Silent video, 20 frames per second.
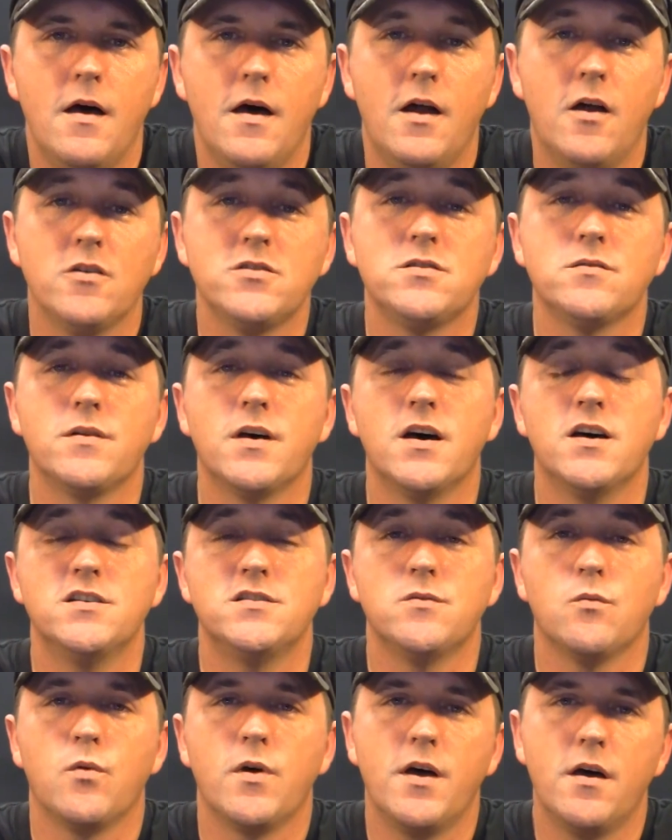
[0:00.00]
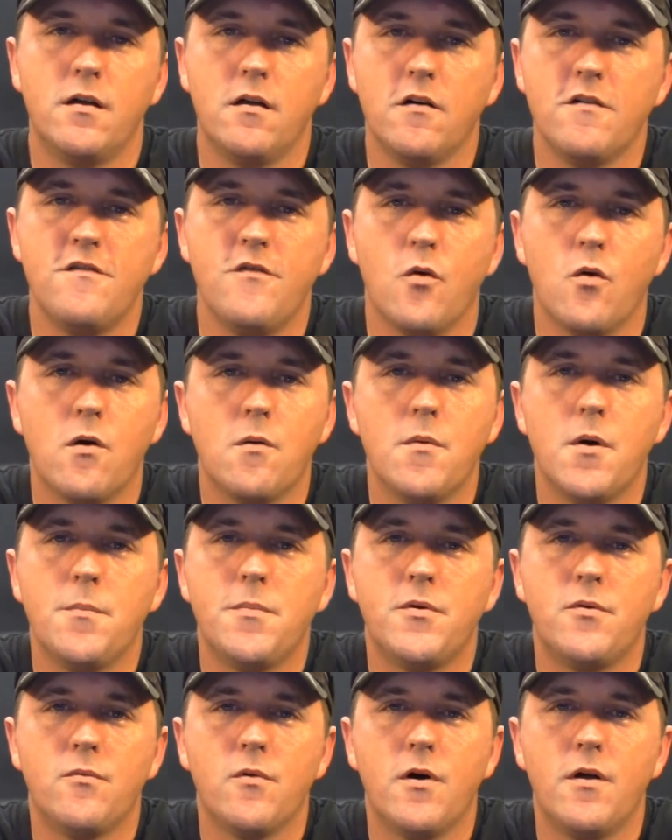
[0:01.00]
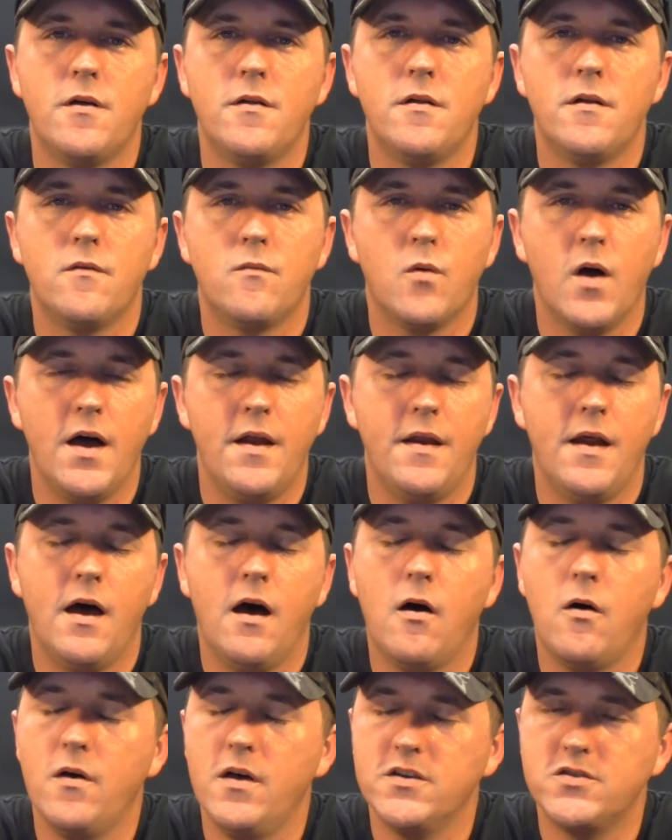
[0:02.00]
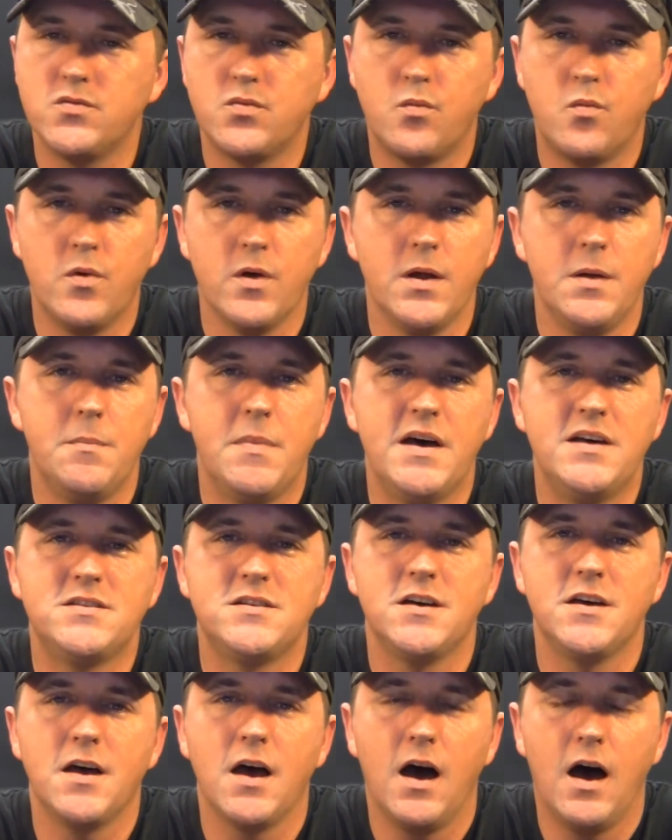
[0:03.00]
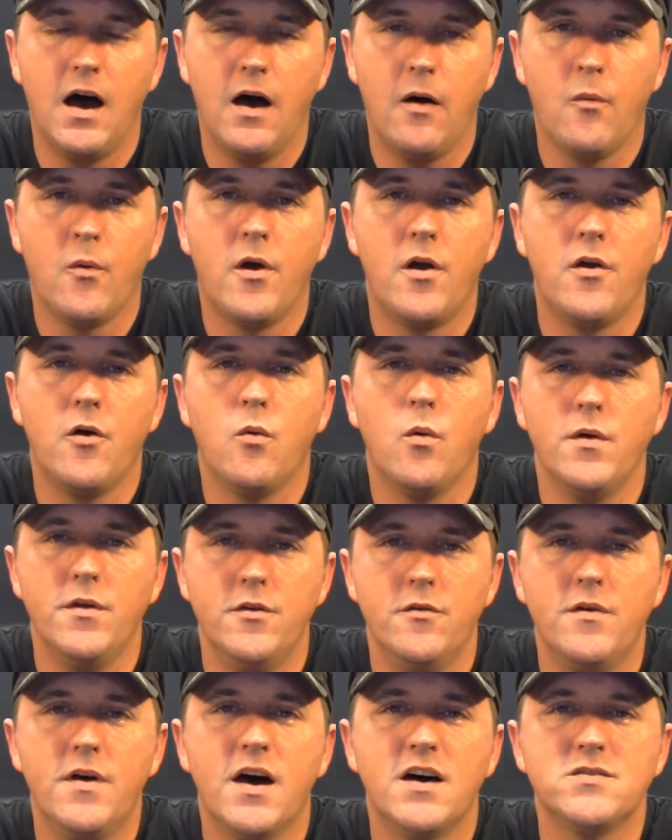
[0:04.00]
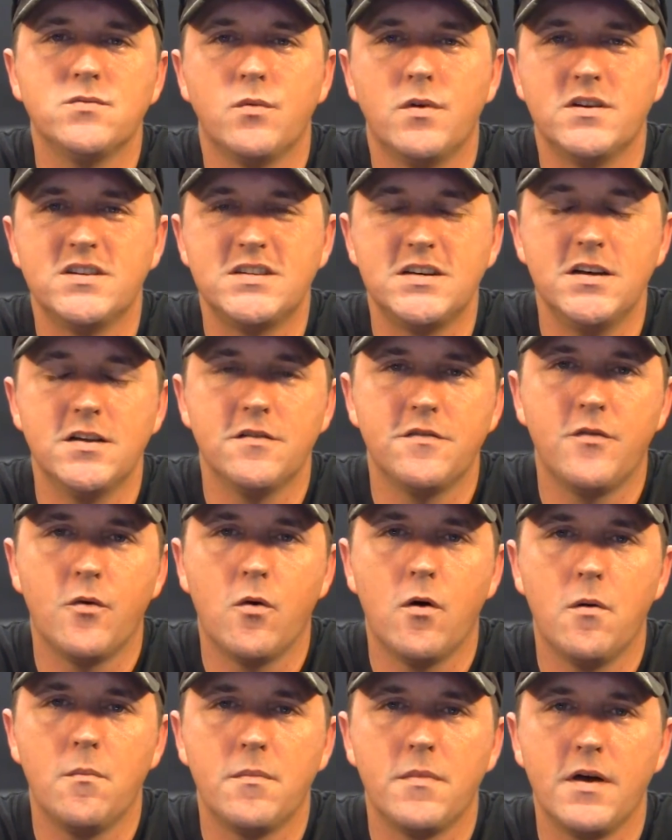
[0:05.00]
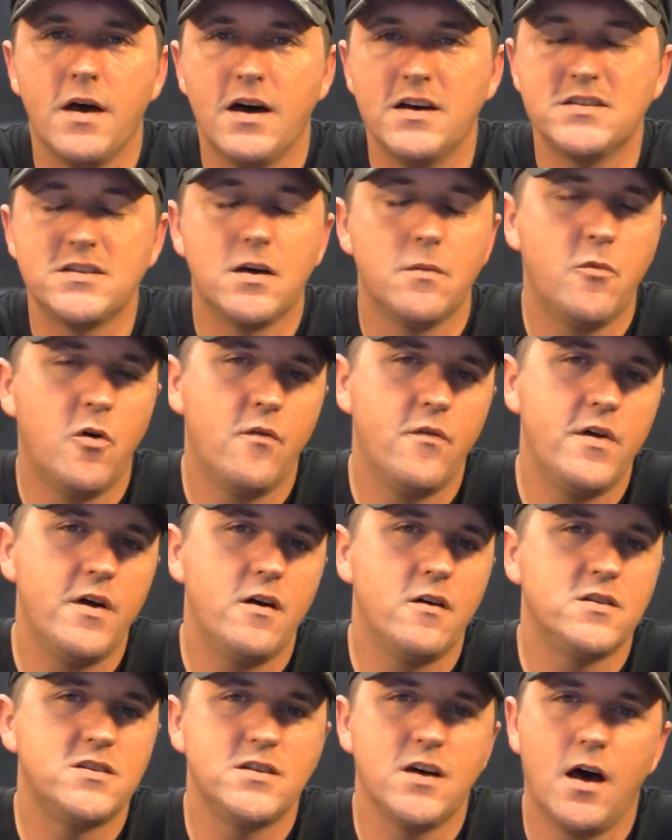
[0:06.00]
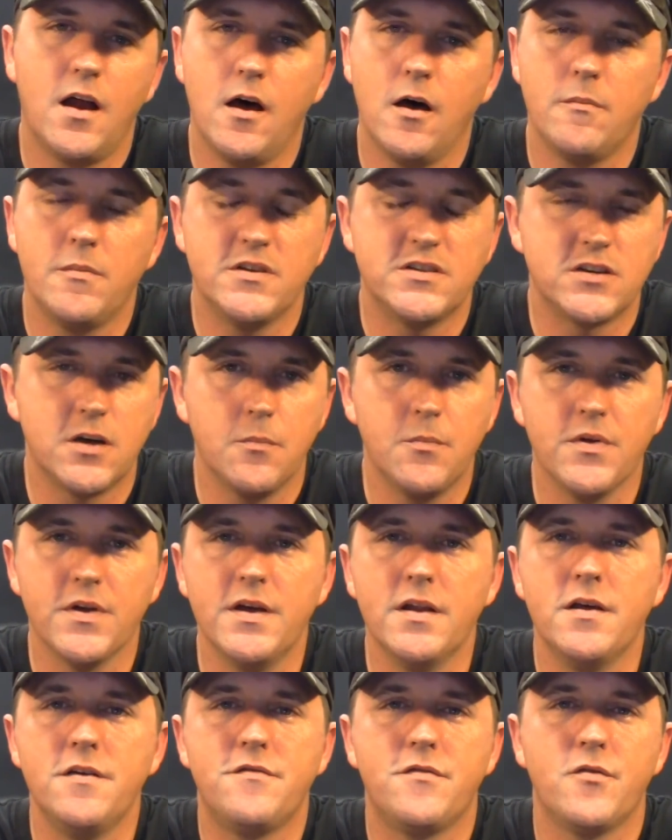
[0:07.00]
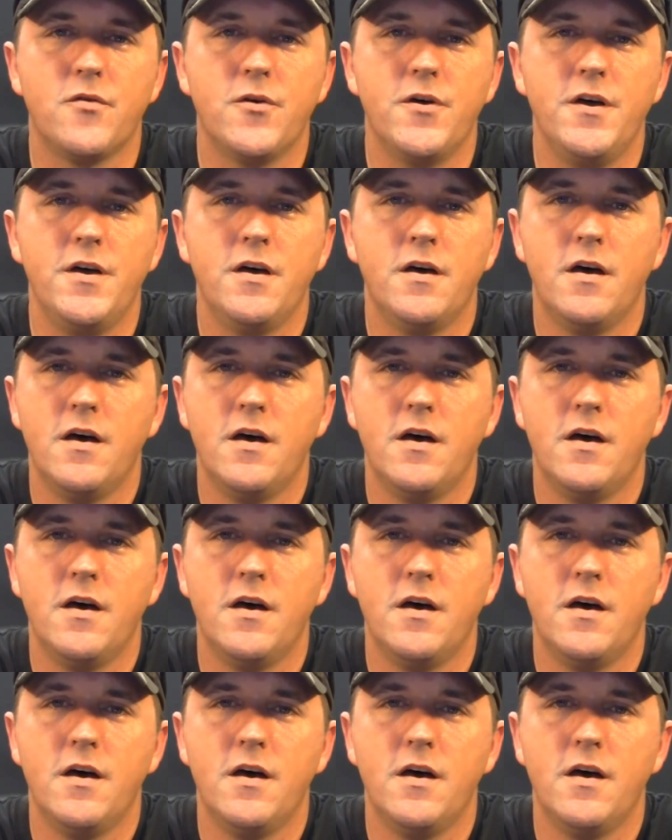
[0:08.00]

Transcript: And also guys, we're getting our forum up and running. Right now it's really basic. I want to know what you guys want to see in the forum. Guys, come over there, sign up. It's completely free.